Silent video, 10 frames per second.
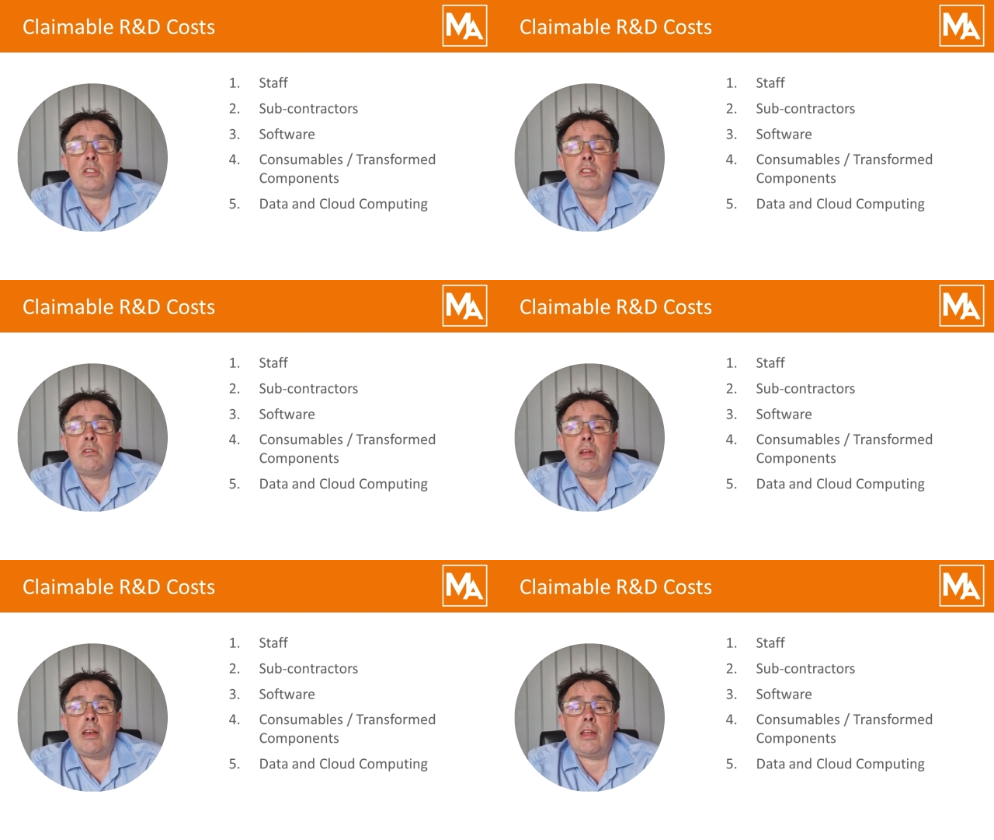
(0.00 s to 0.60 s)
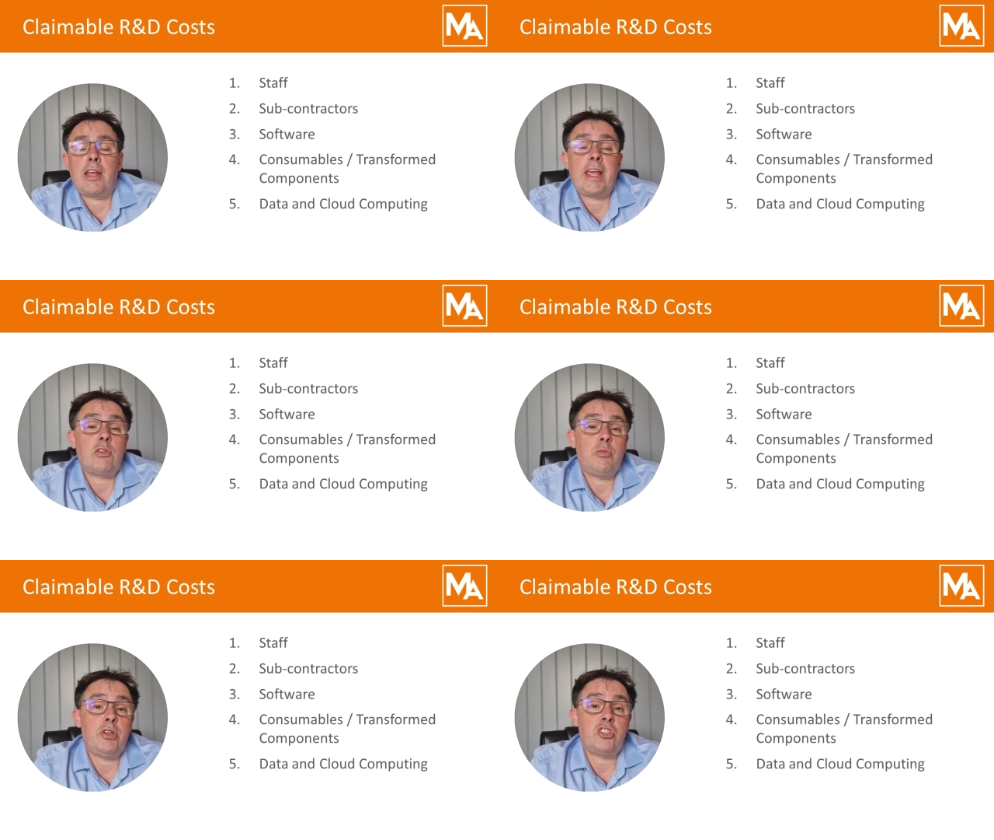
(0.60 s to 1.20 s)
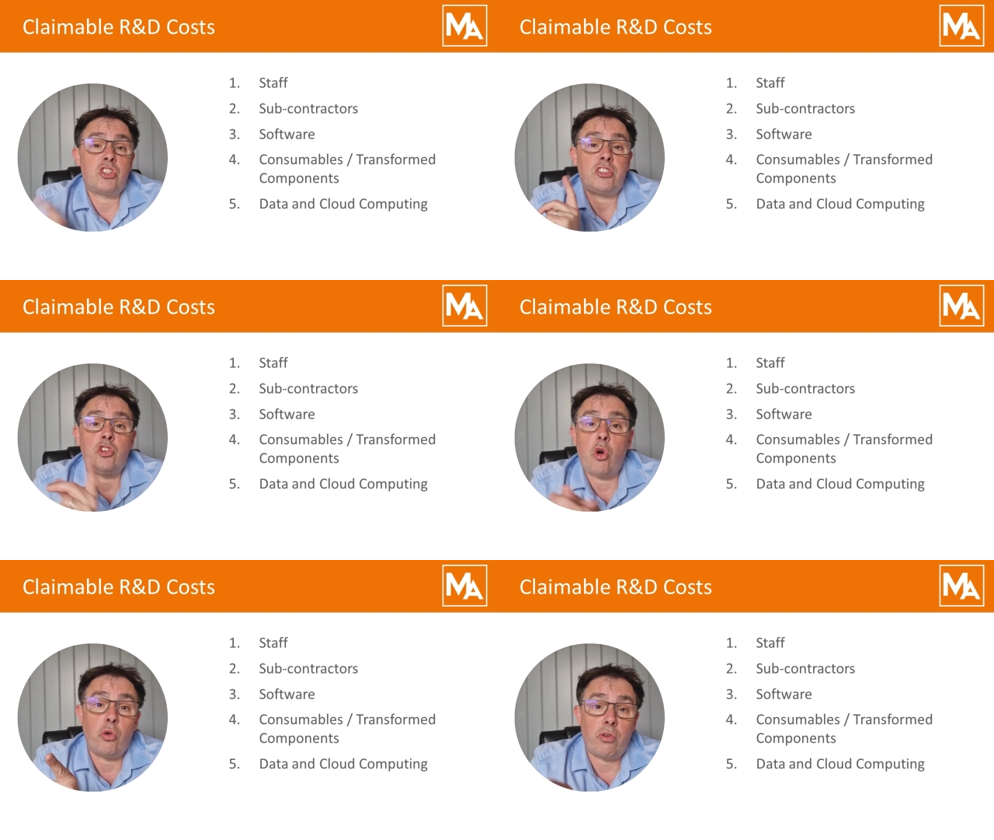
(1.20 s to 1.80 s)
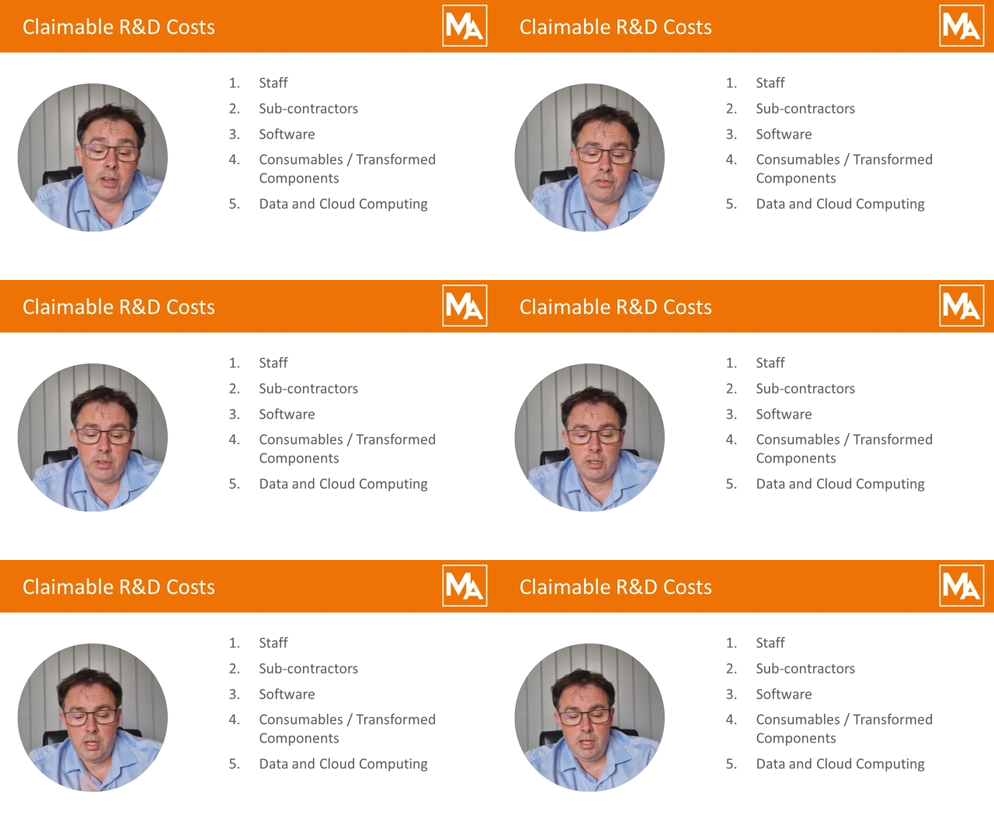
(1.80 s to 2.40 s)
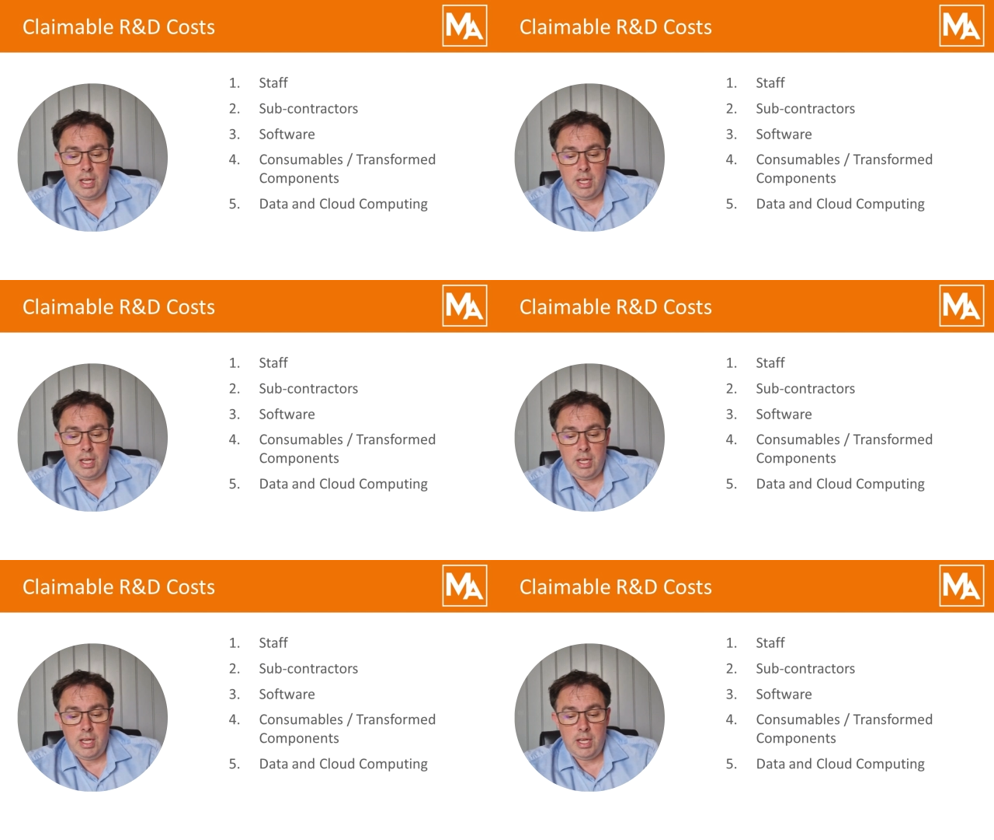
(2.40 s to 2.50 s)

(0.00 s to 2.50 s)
so any accounting period starting on or after,